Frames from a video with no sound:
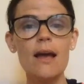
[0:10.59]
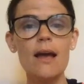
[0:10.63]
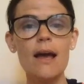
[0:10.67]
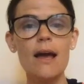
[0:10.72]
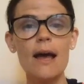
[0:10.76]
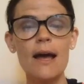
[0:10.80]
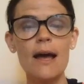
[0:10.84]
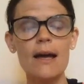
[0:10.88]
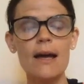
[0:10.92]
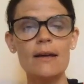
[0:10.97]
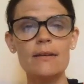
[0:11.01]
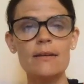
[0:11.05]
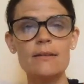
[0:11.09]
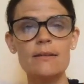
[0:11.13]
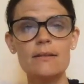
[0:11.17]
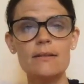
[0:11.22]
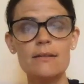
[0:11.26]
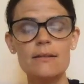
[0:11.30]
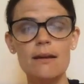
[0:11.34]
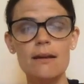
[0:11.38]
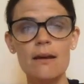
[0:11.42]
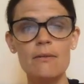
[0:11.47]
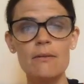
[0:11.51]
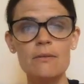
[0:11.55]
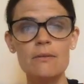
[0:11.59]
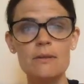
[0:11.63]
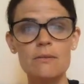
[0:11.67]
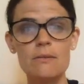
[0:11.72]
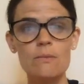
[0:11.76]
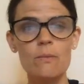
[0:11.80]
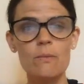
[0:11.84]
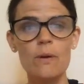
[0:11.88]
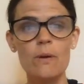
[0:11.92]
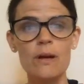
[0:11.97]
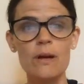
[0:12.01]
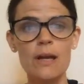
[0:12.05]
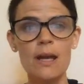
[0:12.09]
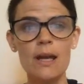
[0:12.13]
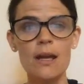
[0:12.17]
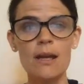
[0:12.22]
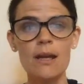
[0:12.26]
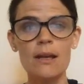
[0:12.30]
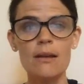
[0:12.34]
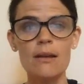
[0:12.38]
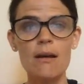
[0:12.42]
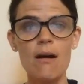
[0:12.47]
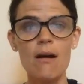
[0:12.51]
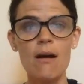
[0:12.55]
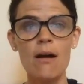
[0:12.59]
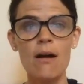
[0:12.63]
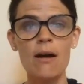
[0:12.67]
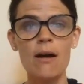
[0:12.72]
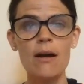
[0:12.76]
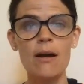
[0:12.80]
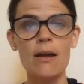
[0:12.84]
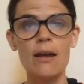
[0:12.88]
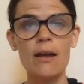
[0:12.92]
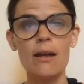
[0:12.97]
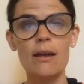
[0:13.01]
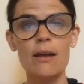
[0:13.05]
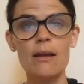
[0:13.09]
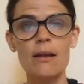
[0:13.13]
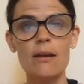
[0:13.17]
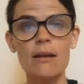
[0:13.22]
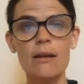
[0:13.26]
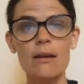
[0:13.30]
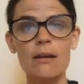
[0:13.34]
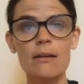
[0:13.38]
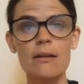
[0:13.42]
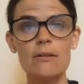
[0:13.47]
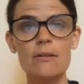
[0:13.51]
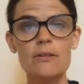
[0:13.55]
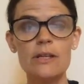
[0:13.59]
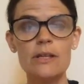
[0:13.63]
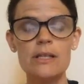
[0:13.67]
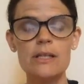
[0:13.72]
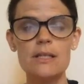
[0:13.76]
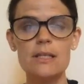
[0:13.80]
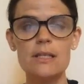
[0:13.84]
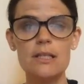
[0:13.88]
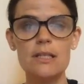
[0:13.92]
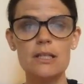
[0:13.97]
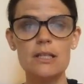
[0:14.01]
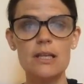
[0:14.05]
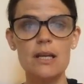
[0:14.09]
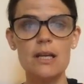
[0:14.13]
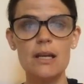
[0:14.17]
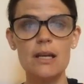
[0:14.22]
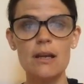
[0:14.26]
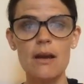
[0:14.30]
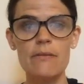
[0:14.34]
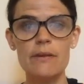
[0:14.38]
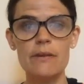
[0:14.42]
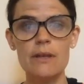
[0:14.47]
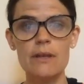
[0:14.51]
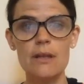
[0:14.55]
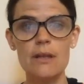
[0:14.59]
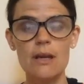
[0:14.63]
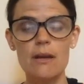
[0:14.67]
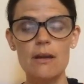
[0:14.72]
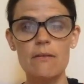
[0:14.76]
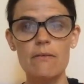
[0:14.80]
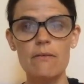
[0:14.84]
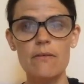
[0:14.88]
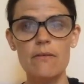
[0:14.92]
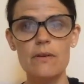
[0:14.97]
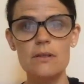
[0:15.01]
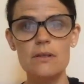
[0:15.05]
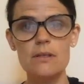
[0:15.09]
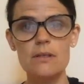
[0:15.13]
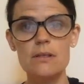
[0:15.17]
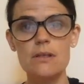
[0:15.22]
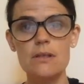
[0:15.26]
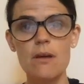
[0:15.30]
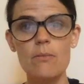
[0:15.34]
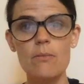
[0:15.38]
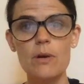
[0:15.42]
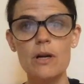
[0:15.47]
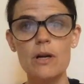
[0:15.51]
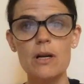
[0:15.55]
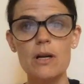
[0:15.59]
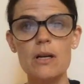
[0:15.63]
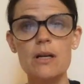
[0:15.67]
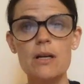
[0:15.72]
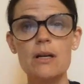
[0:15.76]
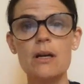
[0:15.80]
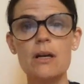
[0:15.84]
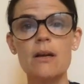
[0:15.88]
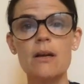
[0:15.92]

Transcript: as I was working on transitioning everything for summer